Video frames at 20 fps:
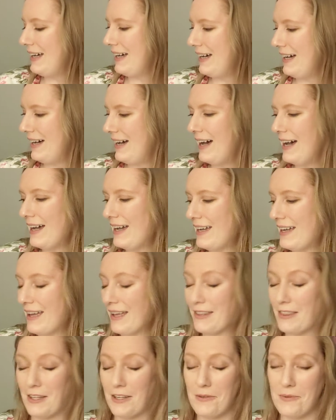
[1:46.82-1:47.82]

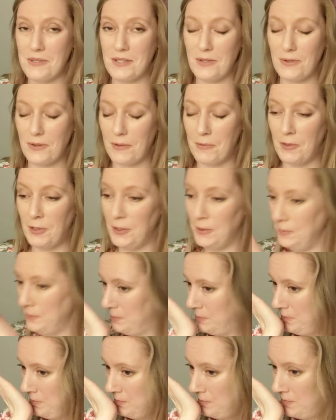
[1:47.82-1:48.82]
I thought it was adorable.
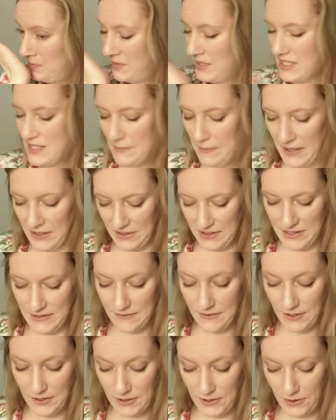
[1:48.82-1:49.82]
The smell is
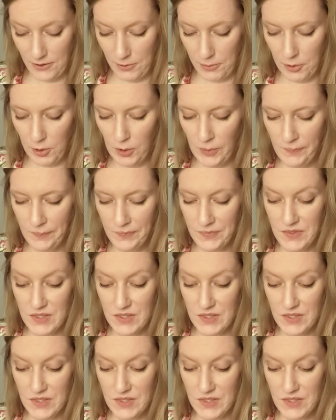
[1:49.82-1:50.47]
very herbal,